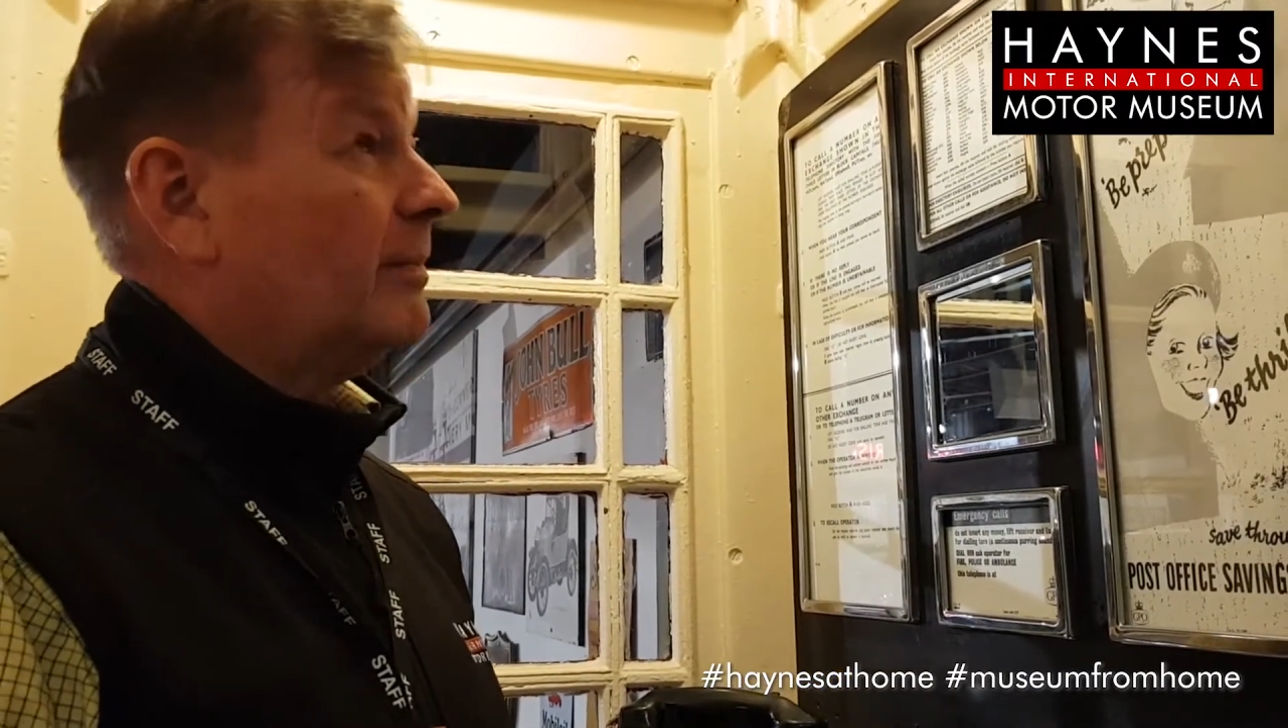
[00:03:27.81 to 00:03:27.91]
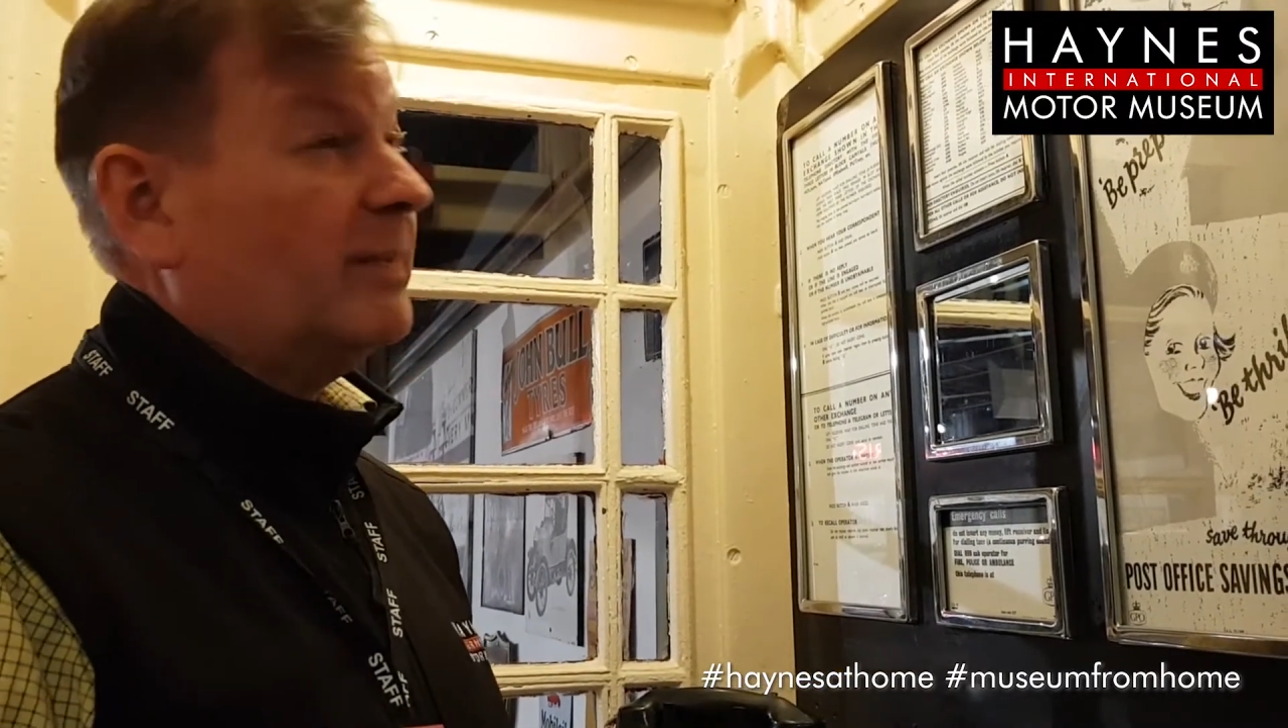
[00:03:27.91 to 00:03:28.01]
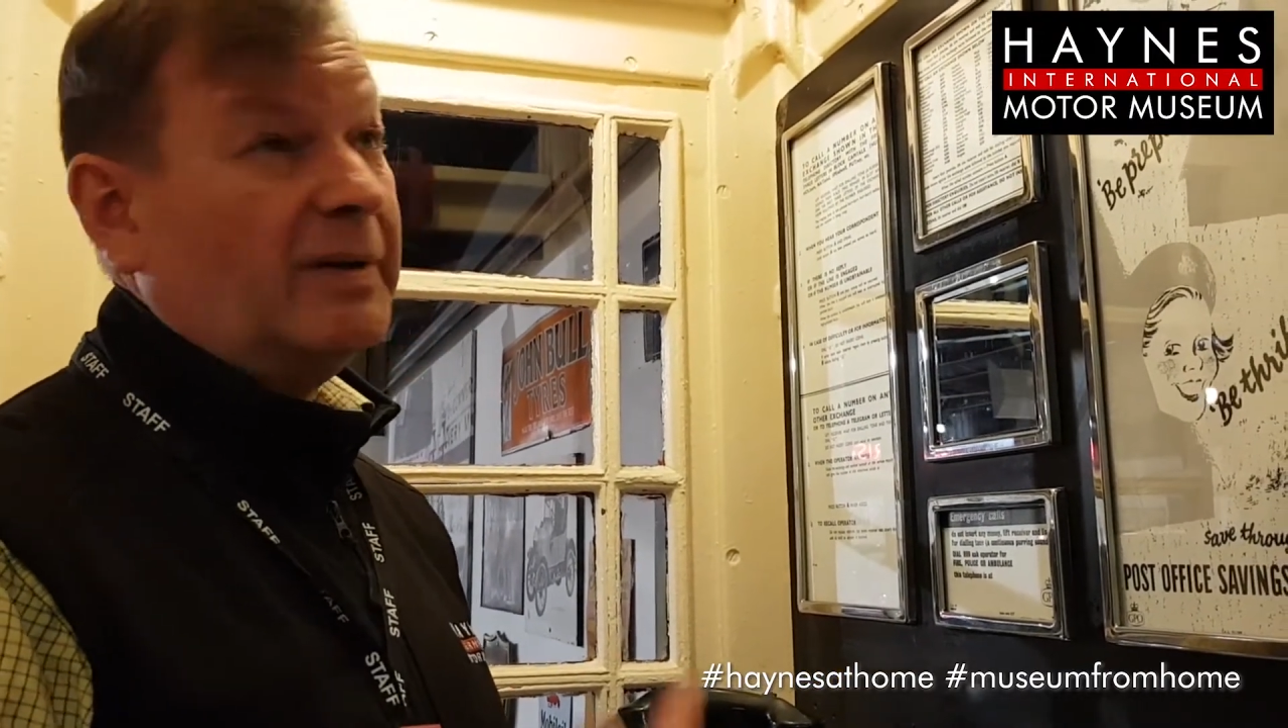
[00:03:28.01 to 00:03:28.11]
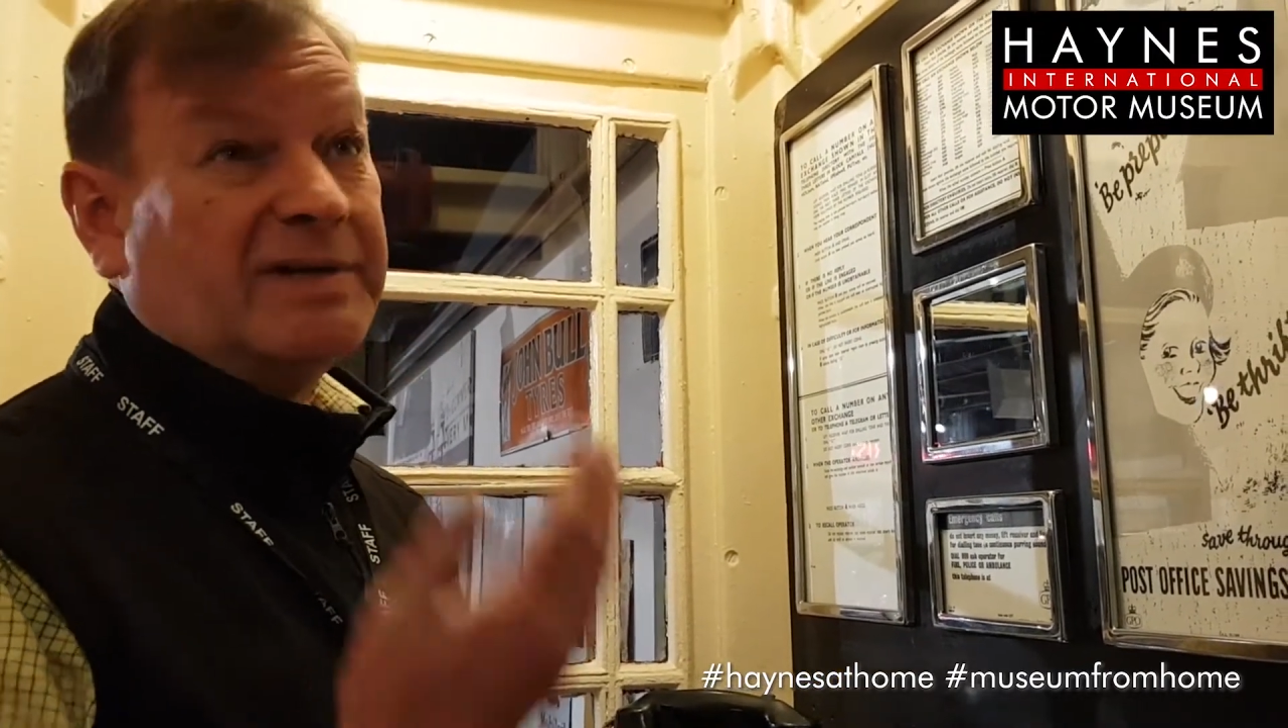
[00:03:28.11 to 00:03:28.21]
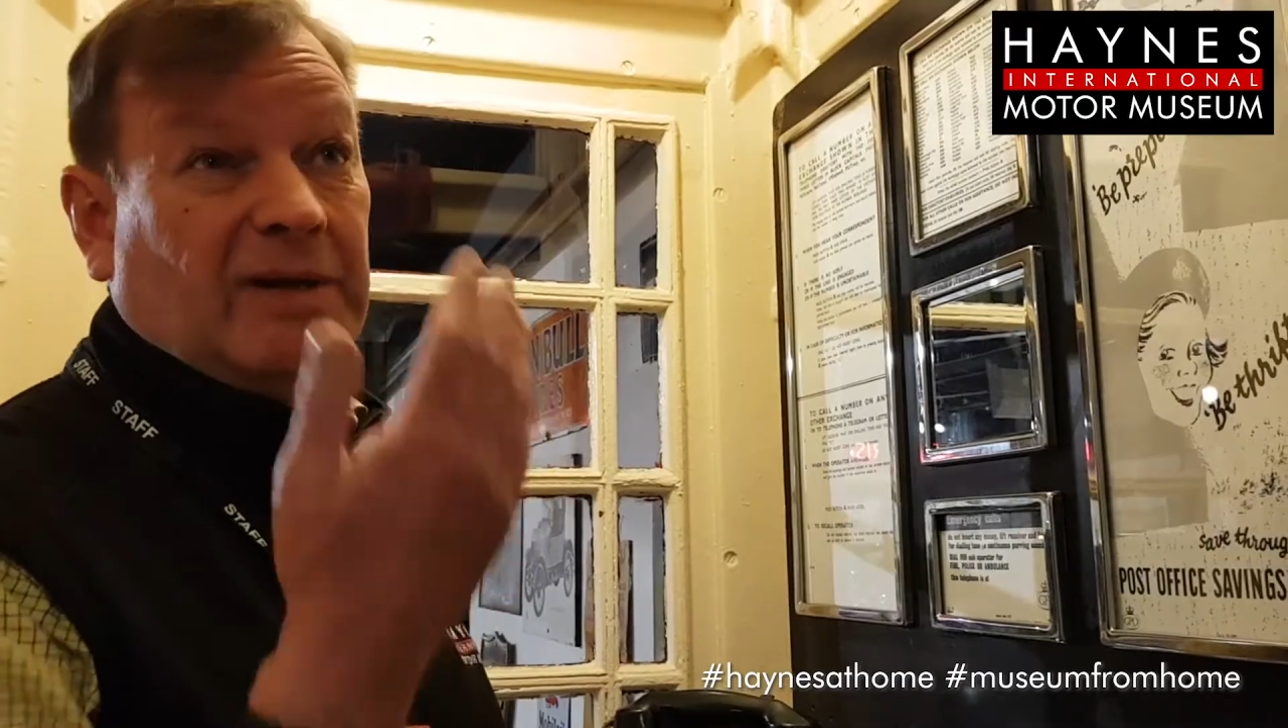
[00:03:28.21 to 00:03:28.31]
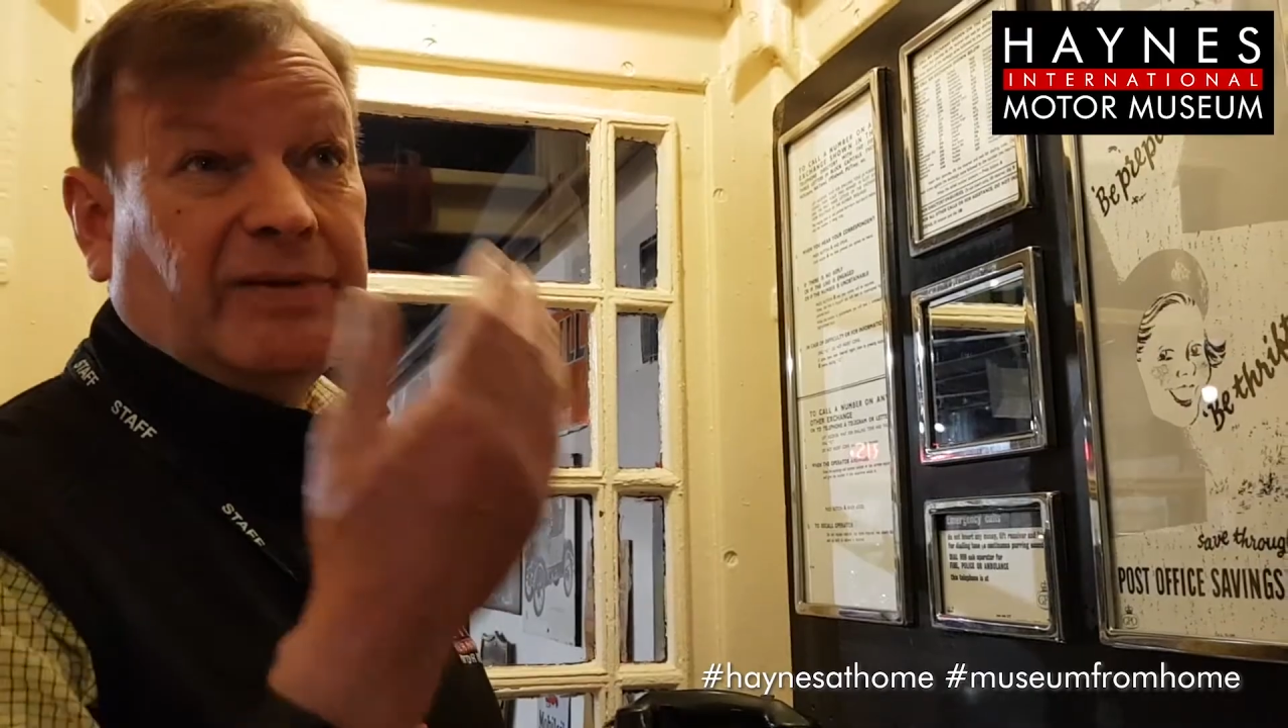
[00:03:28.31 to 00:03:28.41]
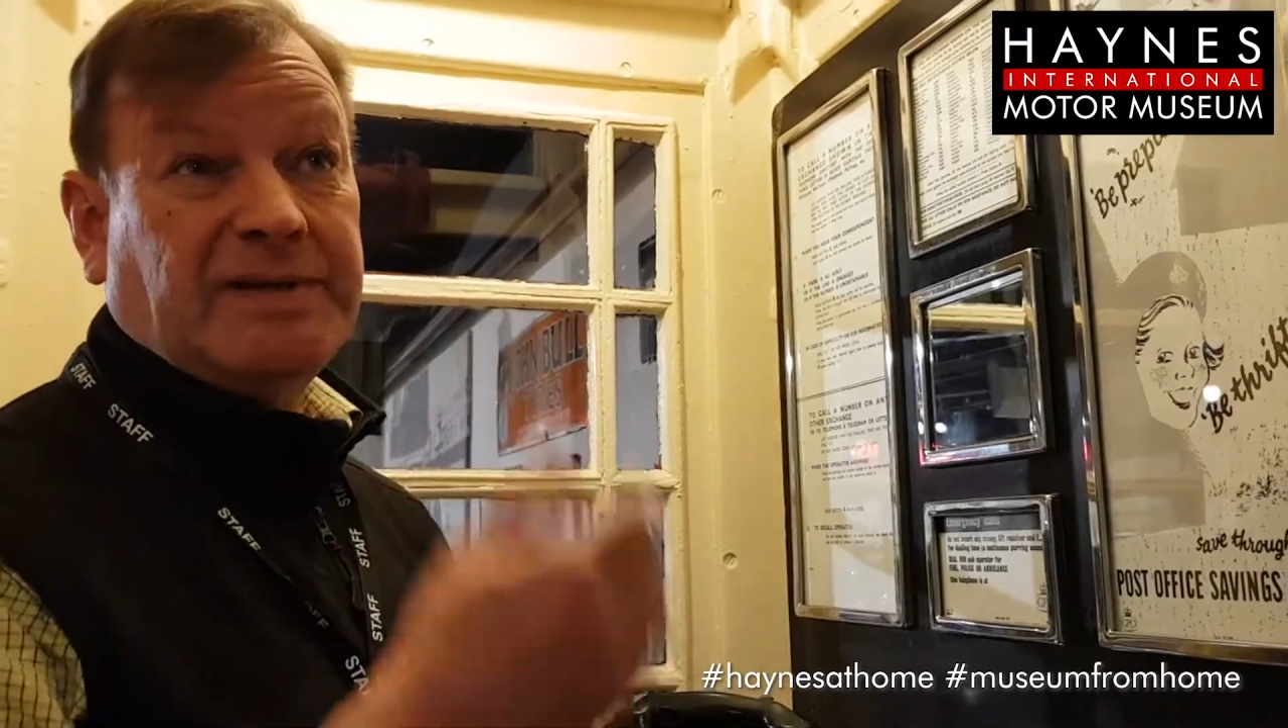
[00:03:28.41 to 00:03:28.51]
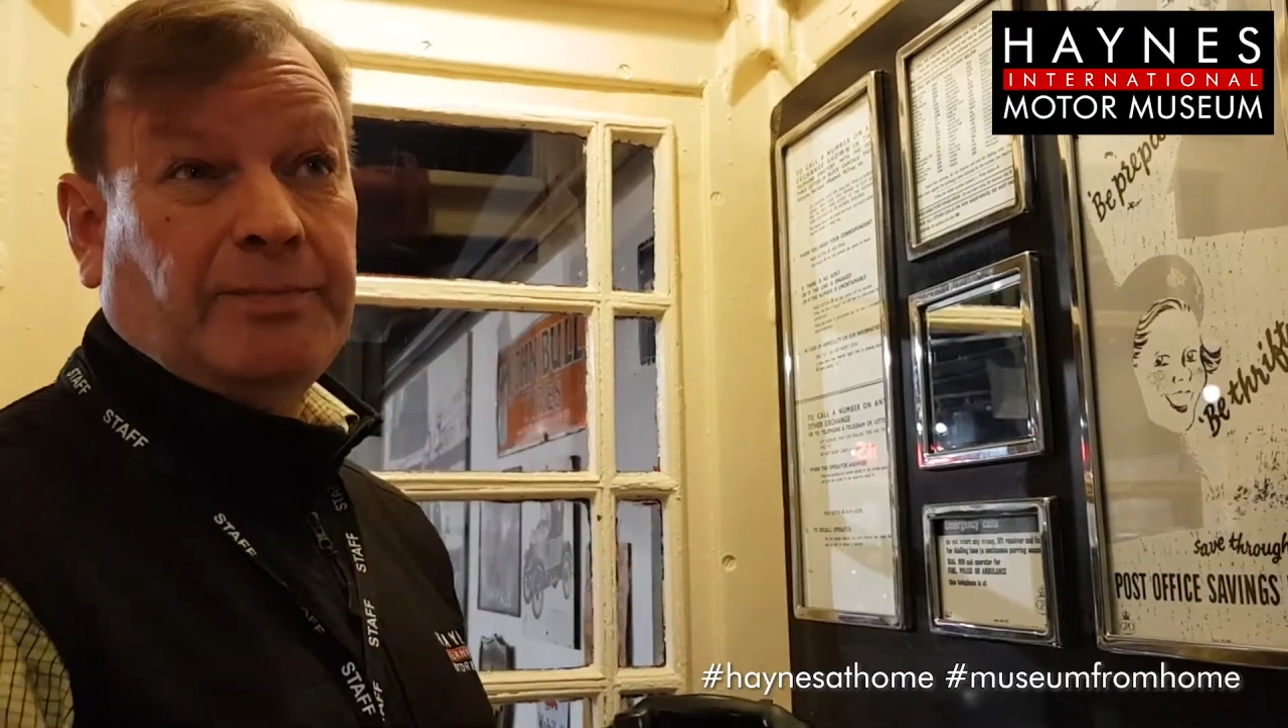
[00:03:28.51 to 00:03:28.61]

you can tell this